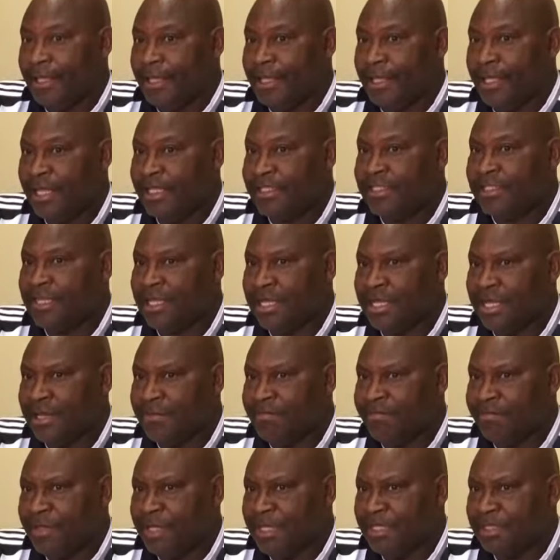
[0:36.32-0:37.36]
yes,
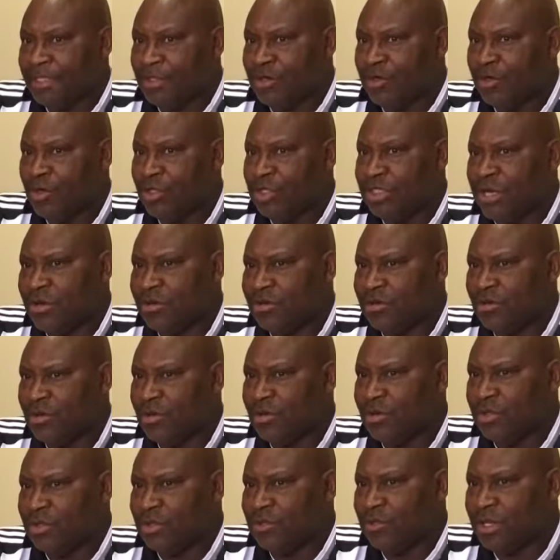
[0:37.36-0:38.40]
um, as a coach, I would
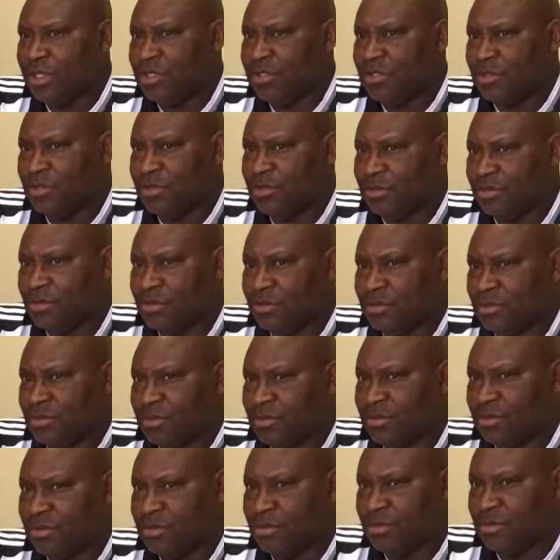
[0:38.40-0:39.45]
always want to
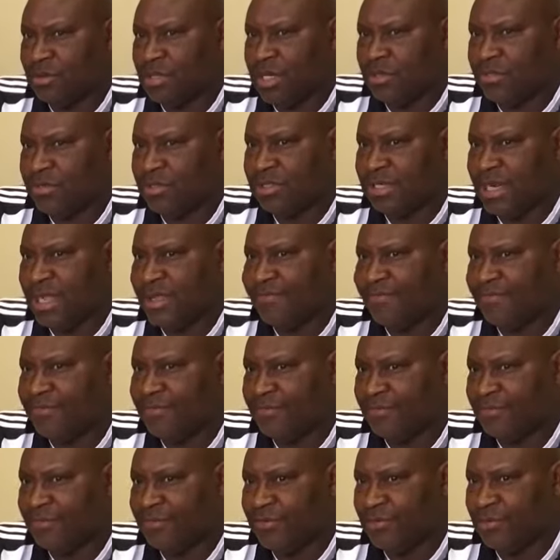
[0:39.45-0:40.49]
to I would strive to
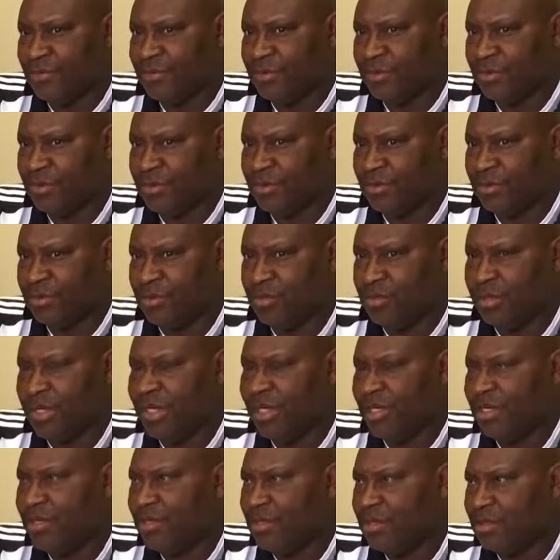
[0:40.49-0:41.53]
to to, to
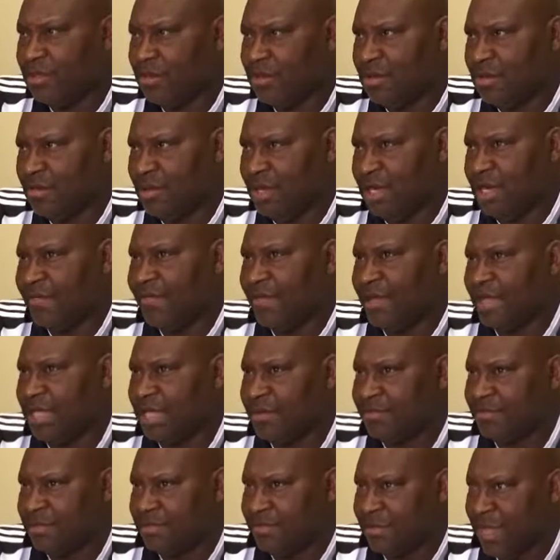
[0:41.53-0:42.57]
win whatever
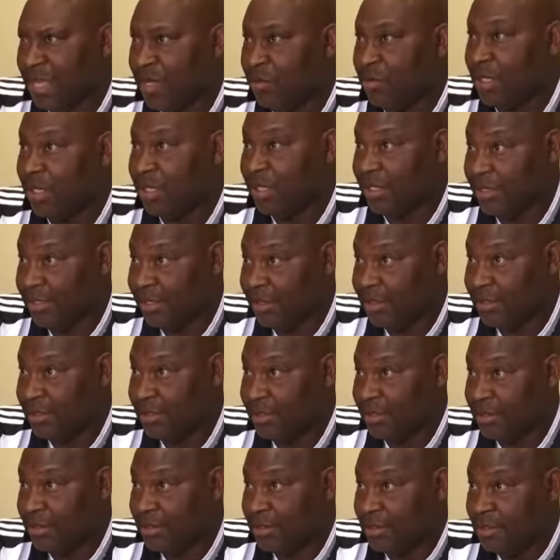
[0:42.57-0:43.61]
comes my way.
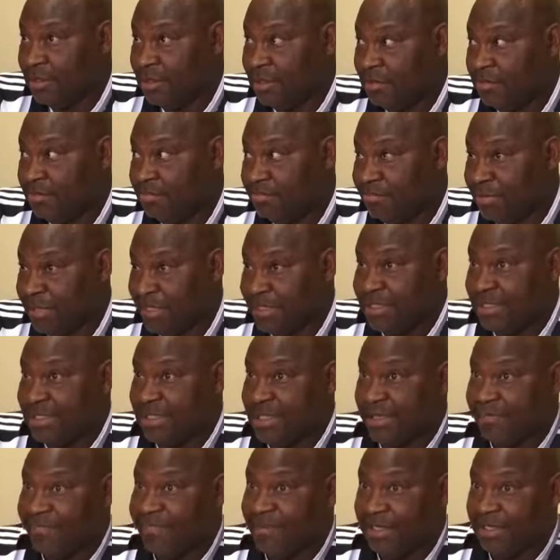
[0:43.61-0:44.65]
But
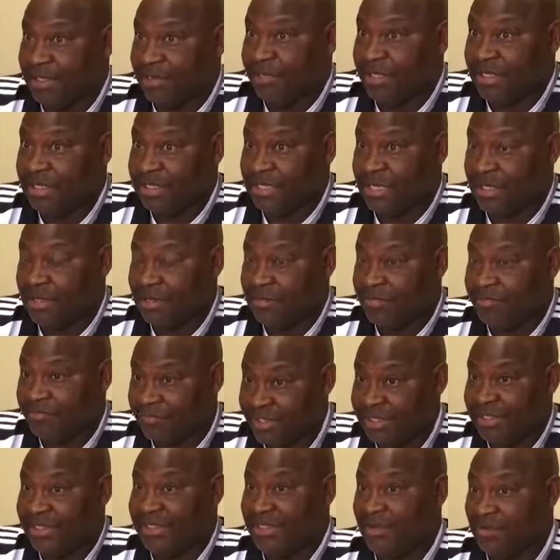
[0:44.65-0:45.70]
the fundamental
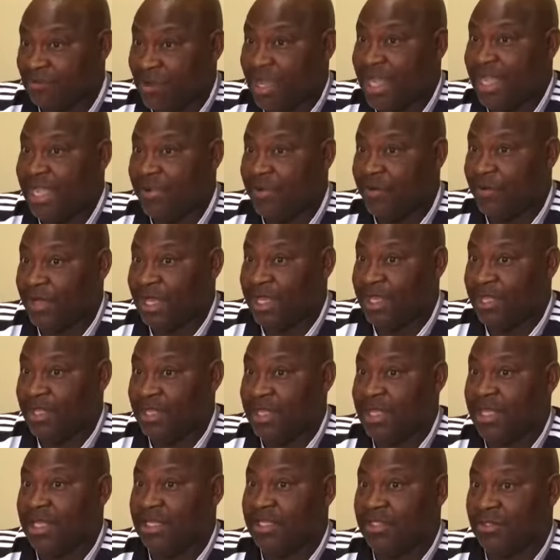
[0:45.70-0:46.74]
reason why we are
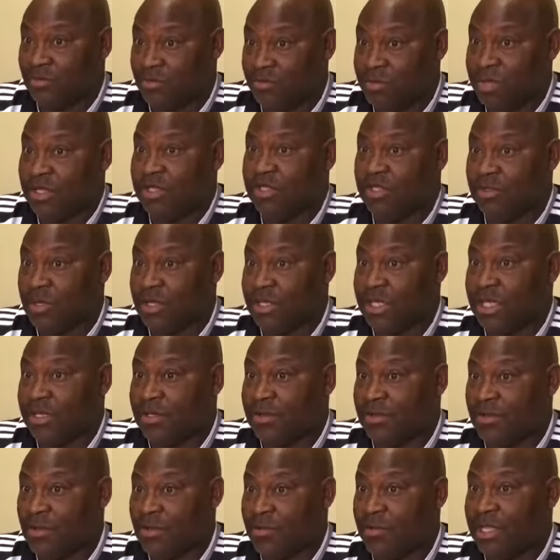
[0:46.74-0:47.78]
here is to make sure that
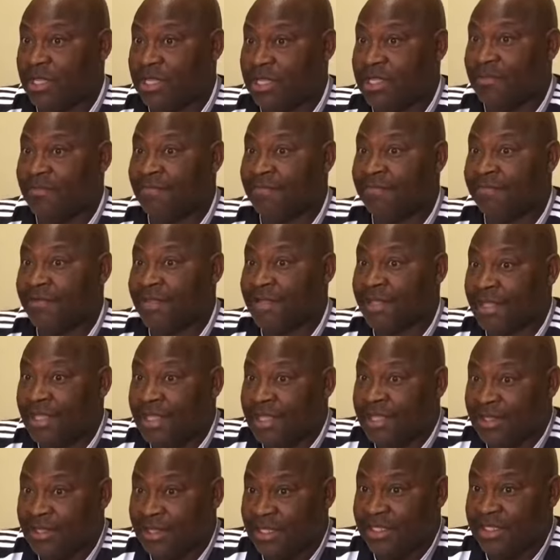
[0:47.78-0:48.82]
you know, we give
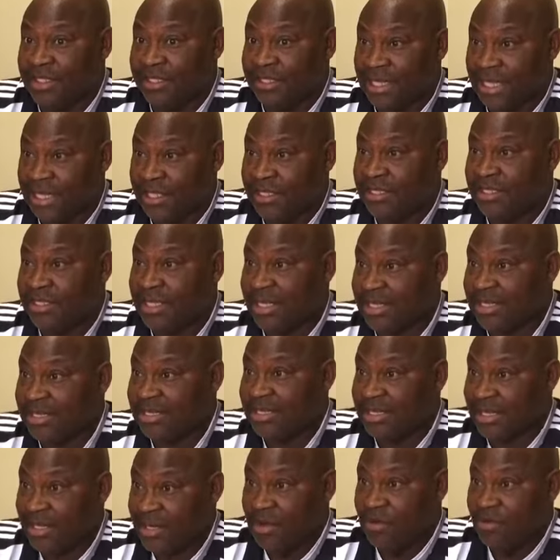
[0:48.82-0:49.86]
these
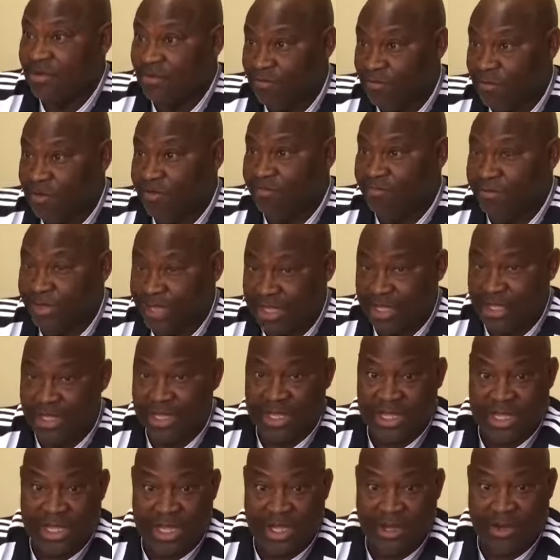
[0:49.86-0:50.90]
youngsters who have been
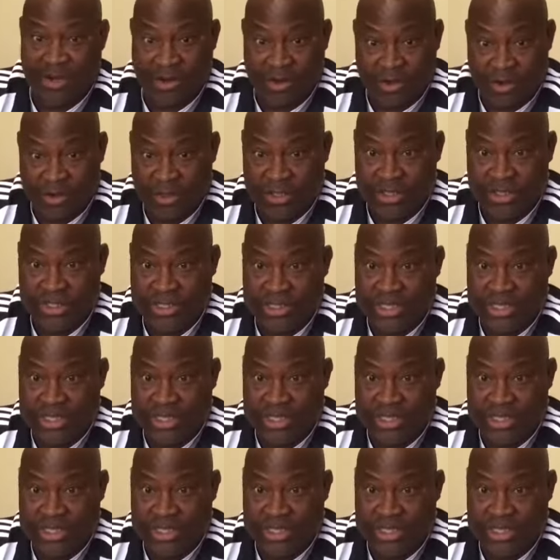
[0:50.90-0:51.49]
ignored